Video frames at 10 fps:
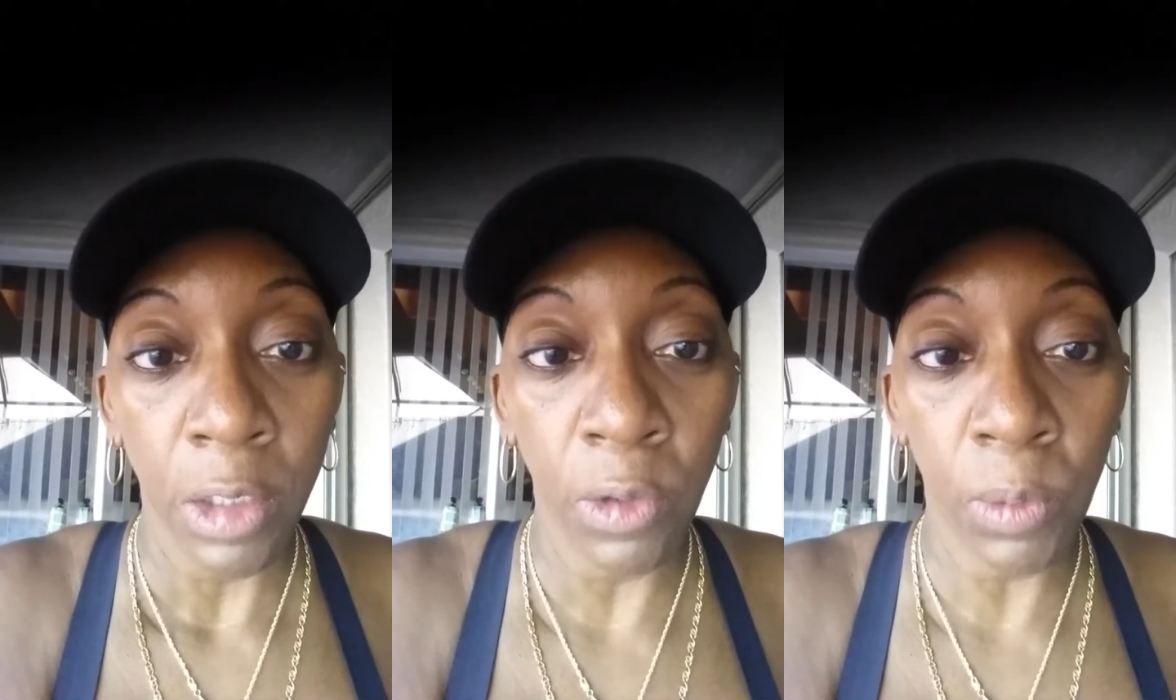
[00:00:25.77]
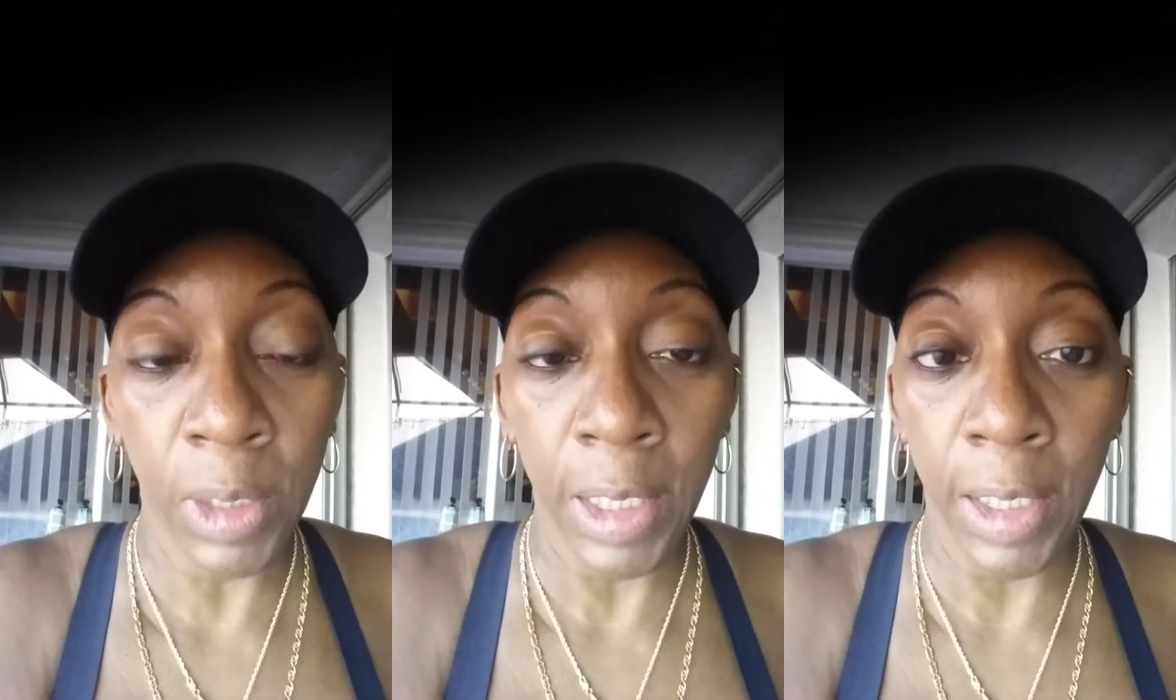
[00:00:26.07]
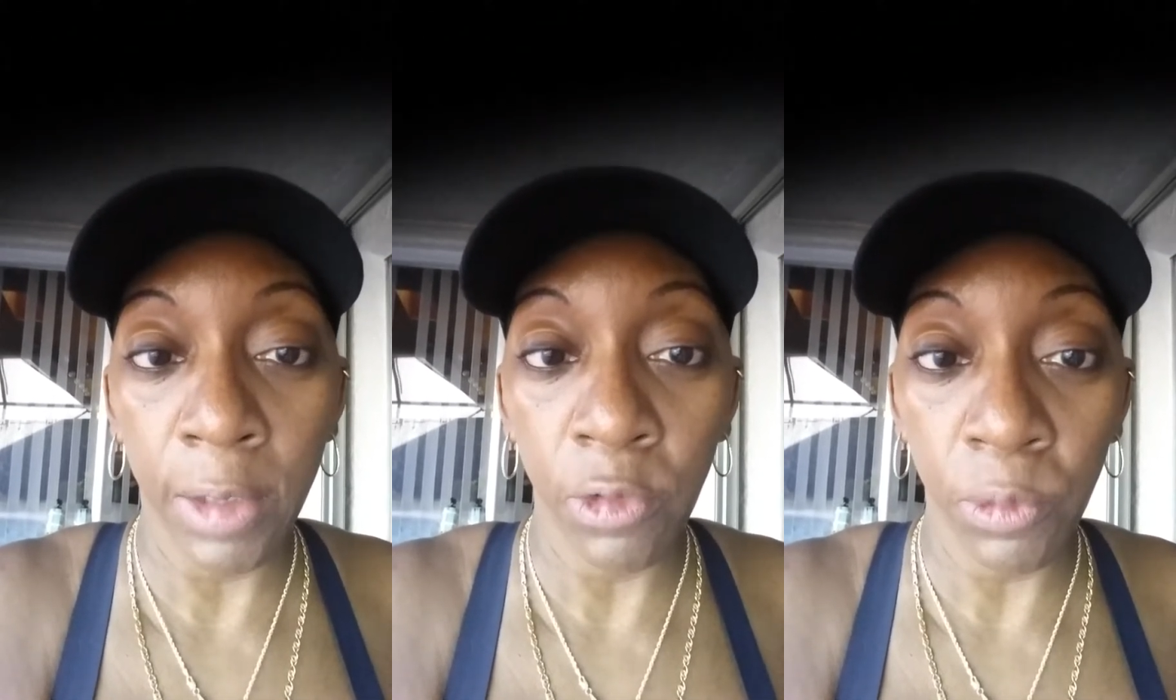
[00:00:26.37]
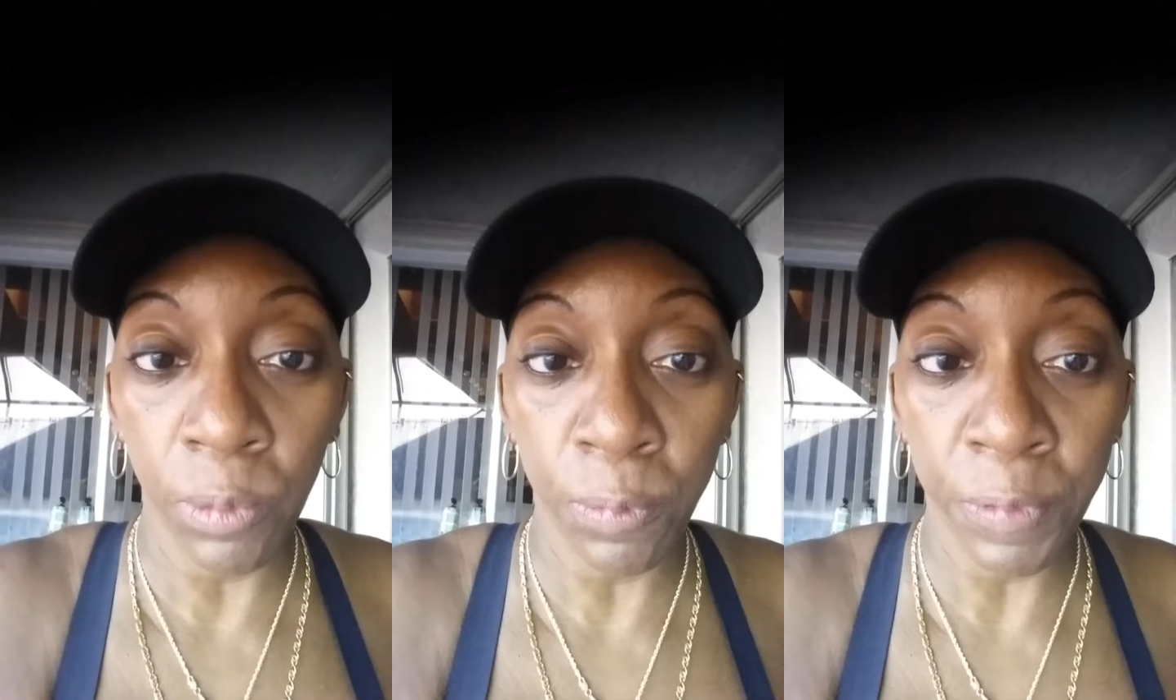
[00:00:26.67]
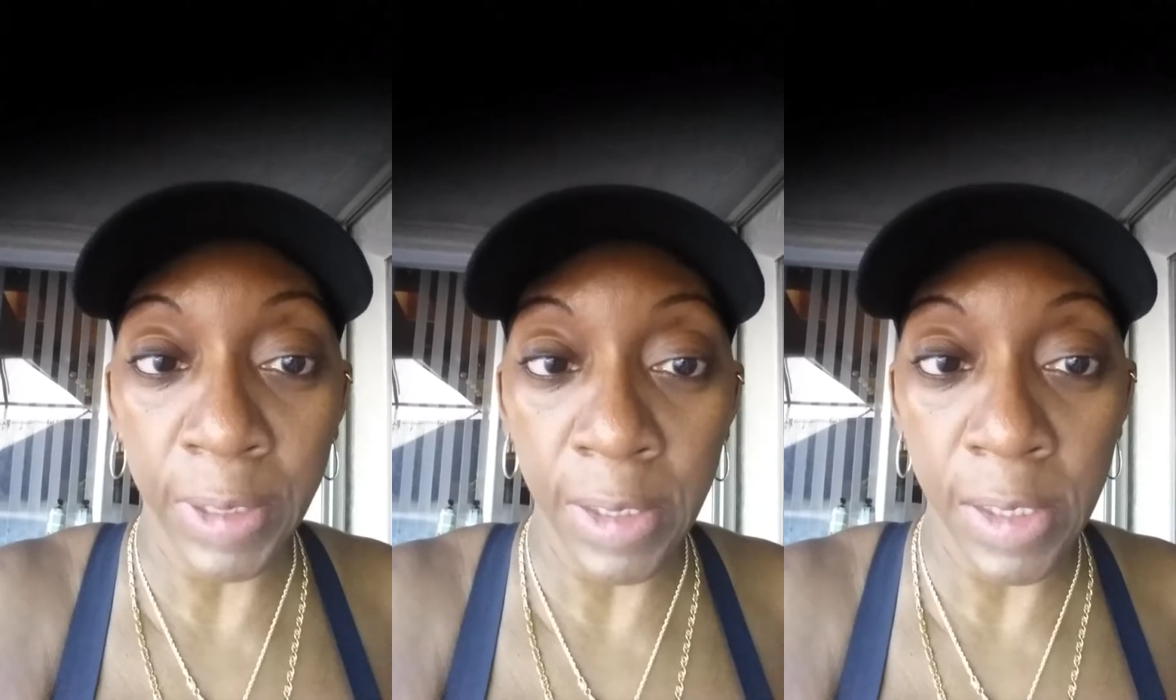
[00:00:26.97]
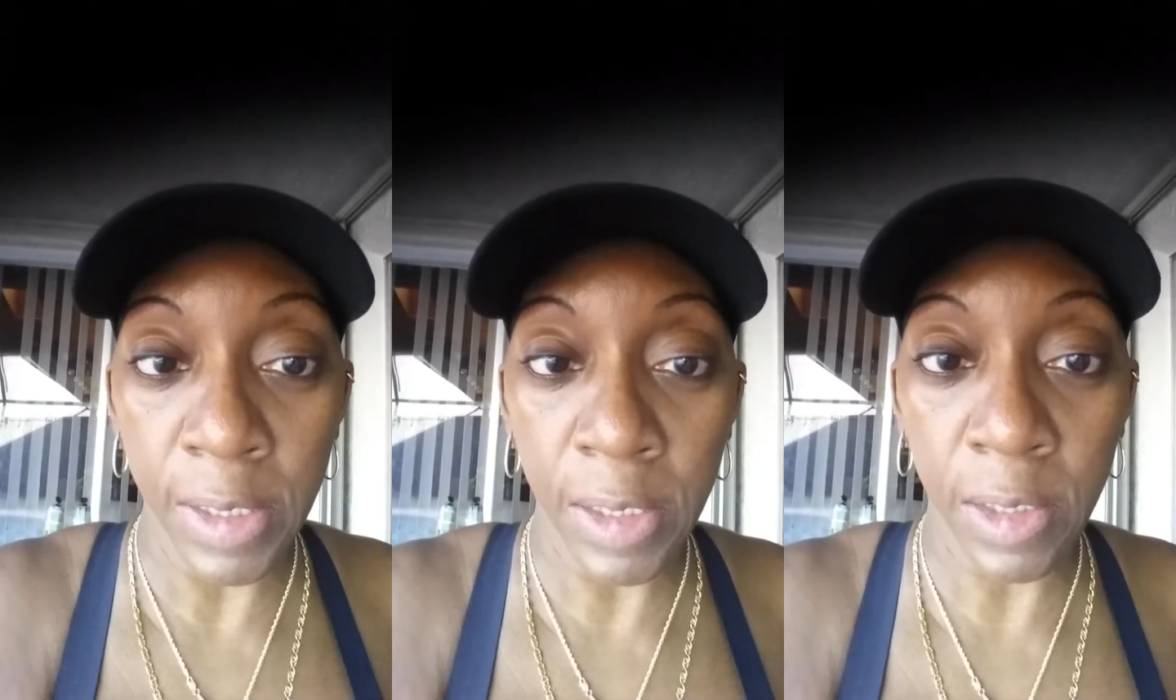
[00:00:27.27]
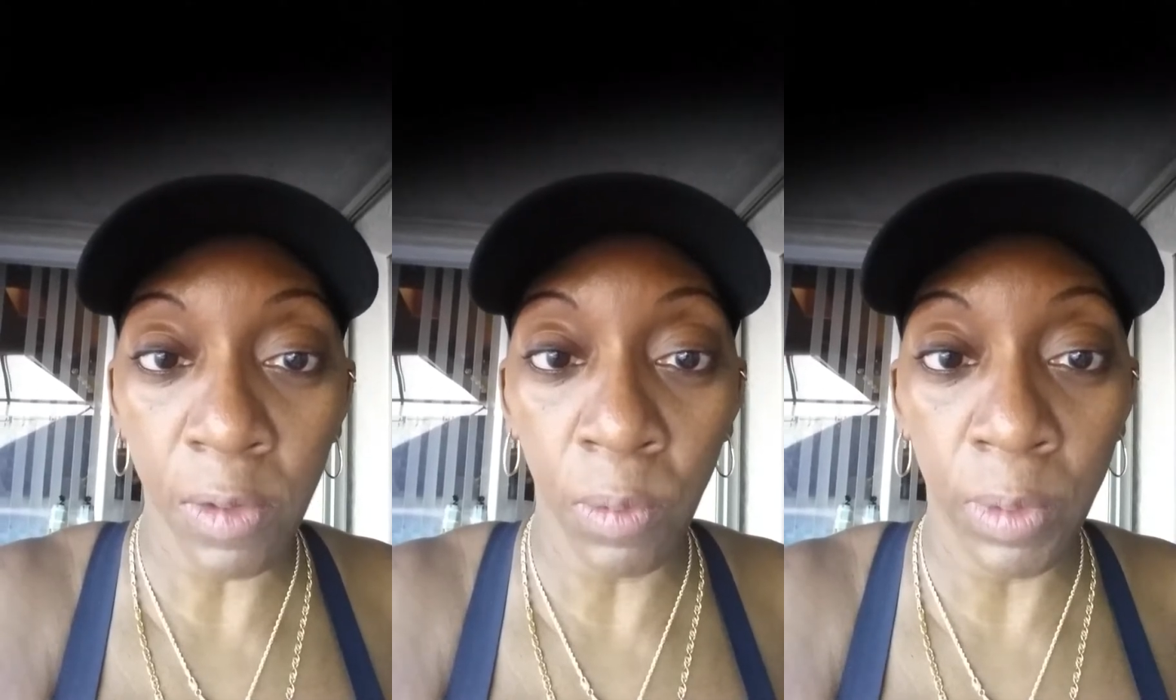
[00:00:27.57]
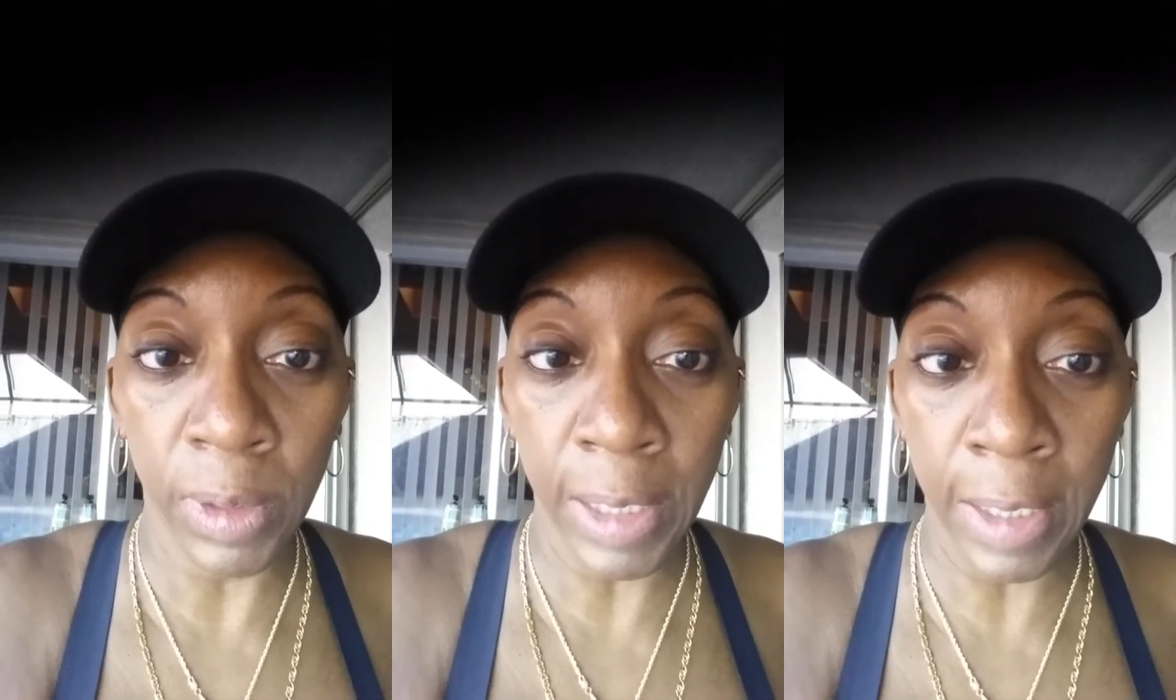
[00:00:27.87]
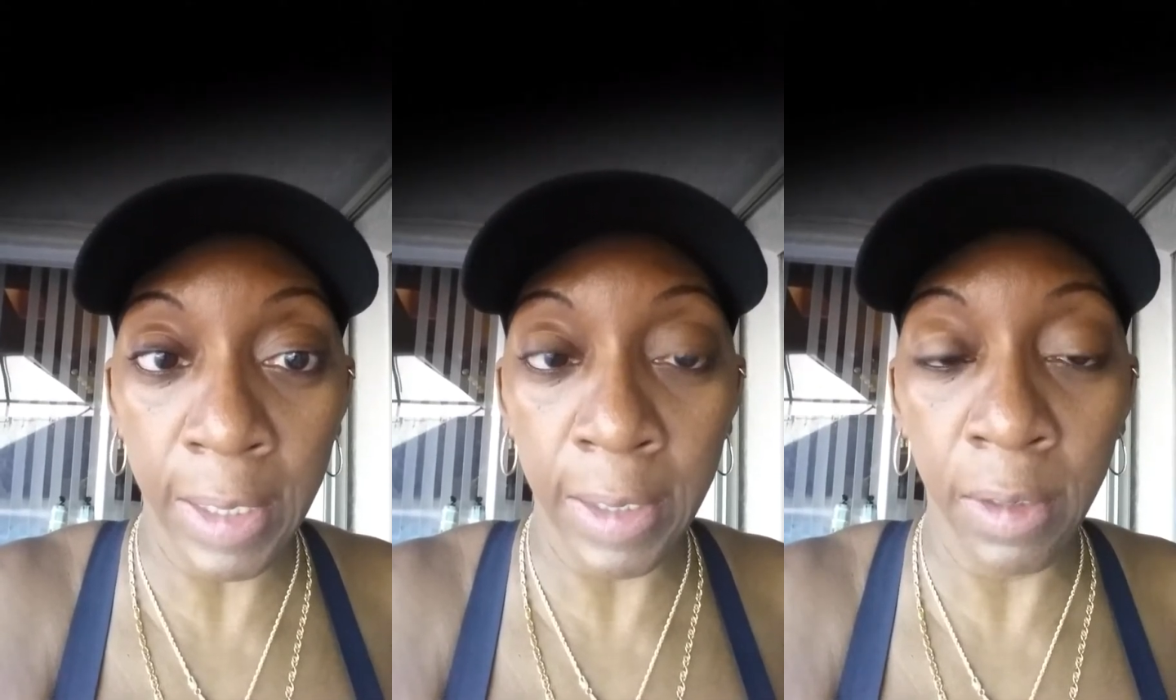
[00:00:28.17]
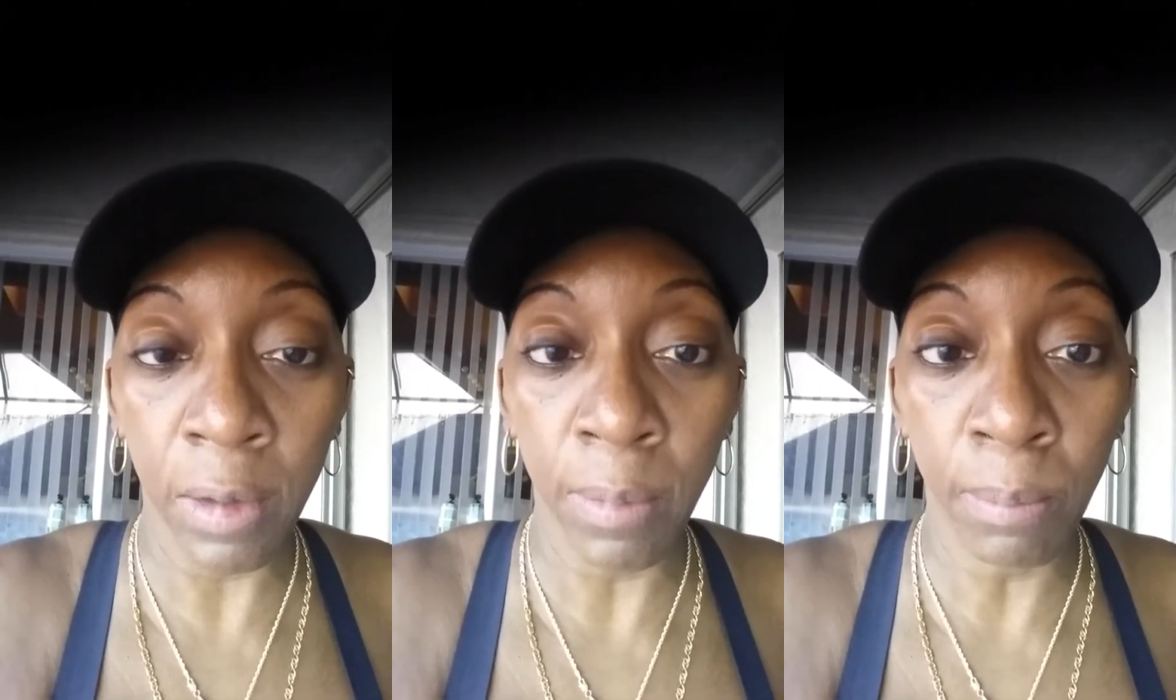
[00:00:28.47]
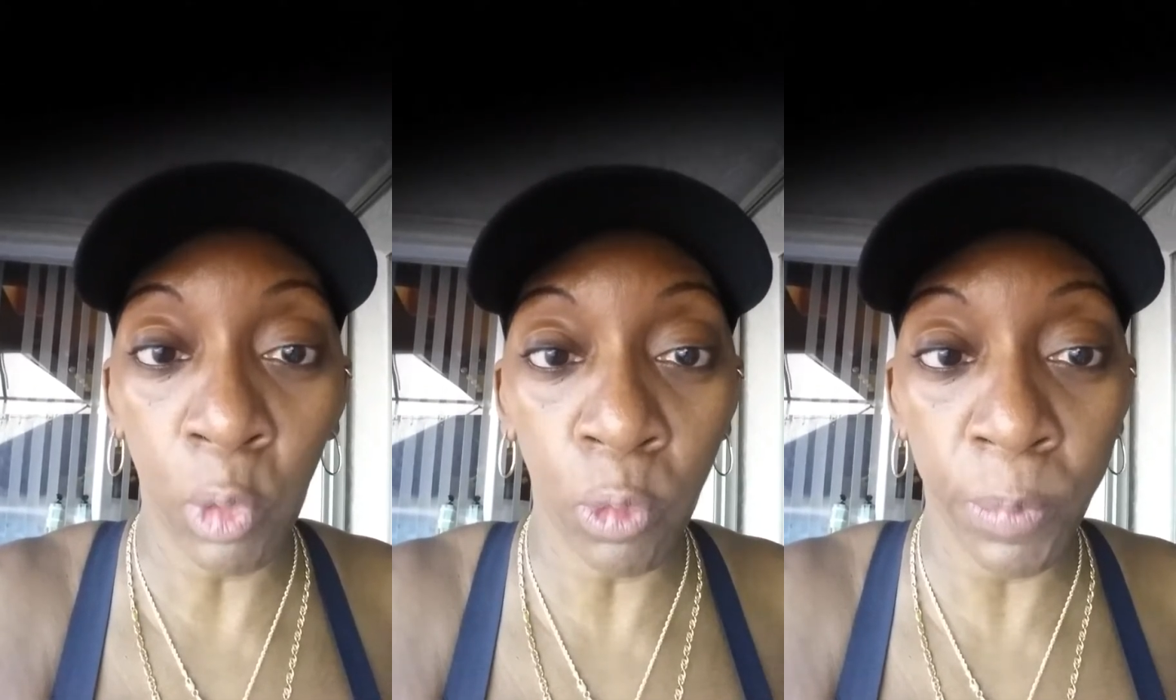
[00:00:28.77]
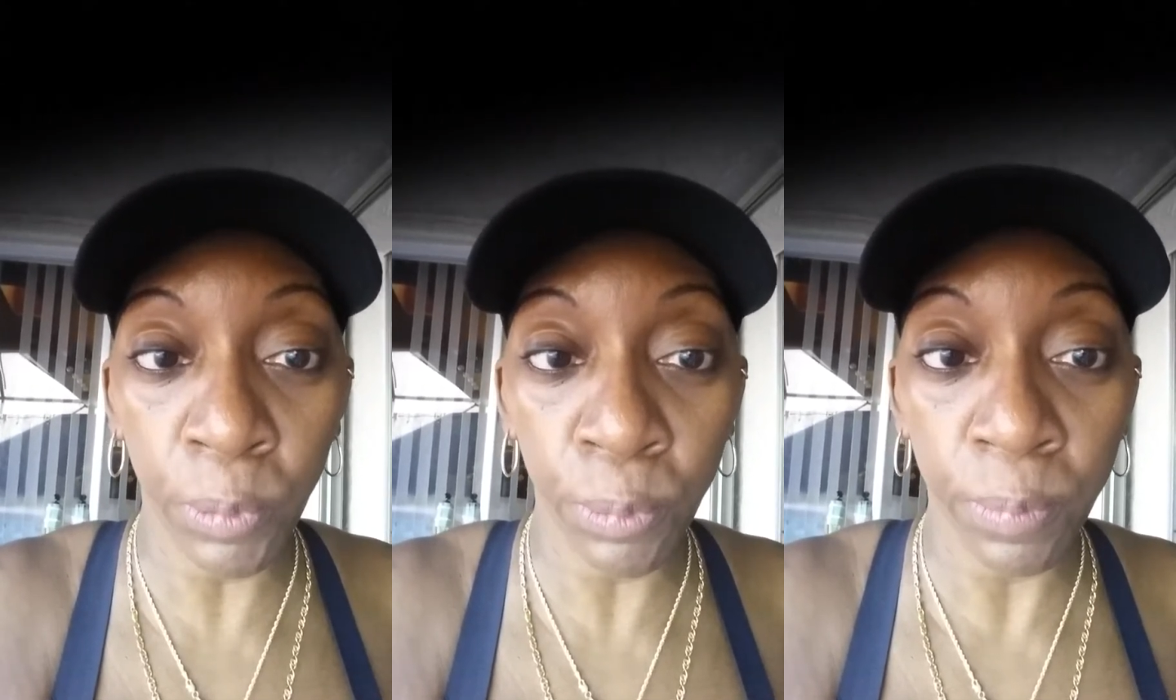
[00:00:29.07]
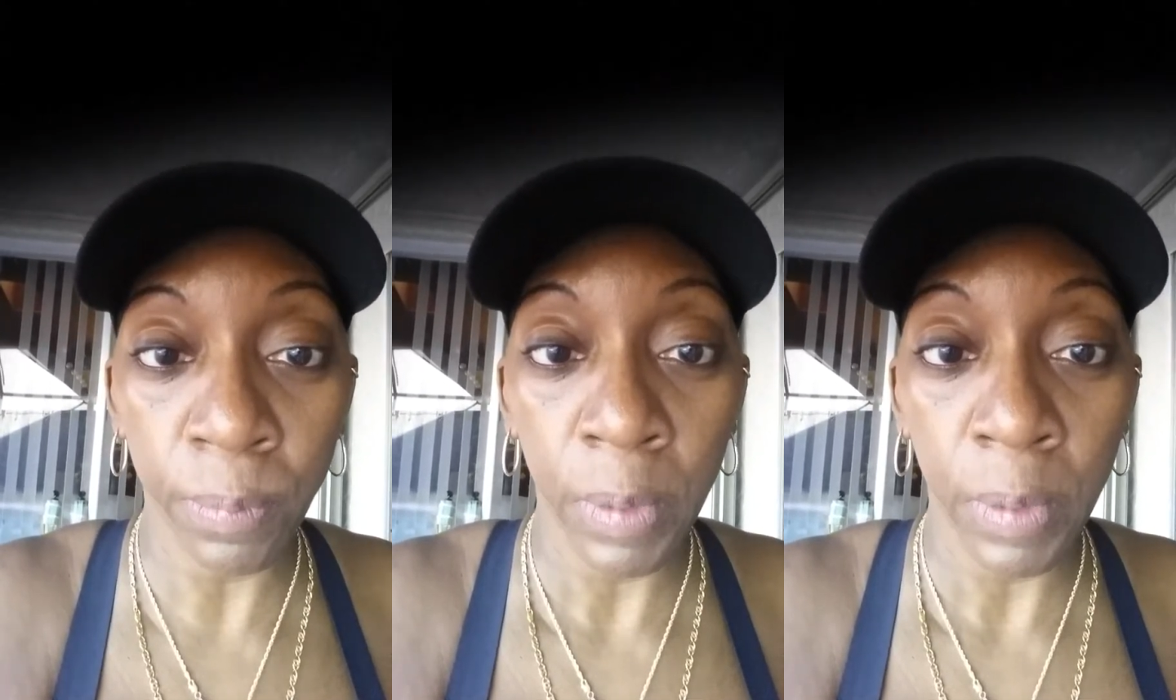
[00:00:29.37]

You can do fitness online, mobile,